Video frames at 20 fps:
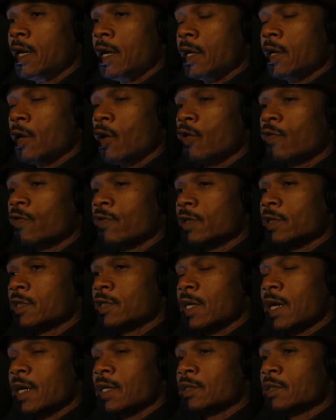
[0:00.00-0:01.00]
and hopefully
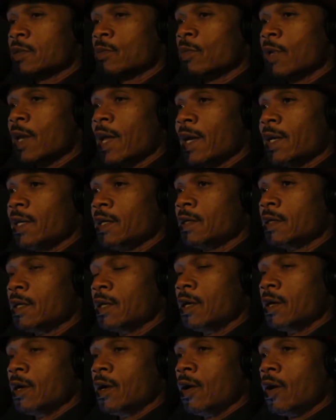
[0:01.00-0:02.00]
shine some light
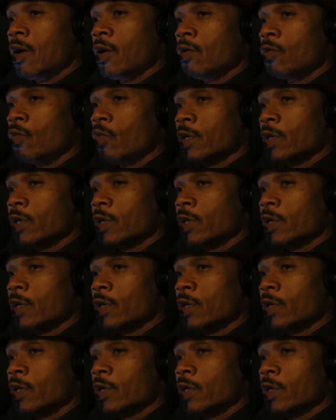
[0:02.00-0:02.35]
on